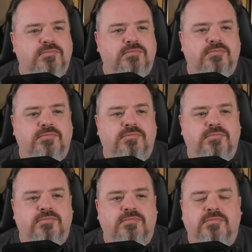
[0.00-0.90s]

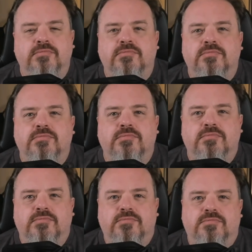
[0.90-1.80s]

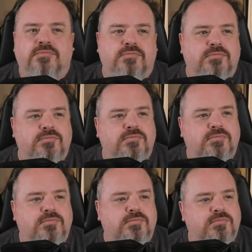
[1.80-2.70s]

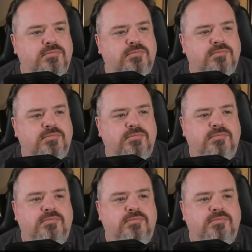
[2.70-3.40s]
[no speech]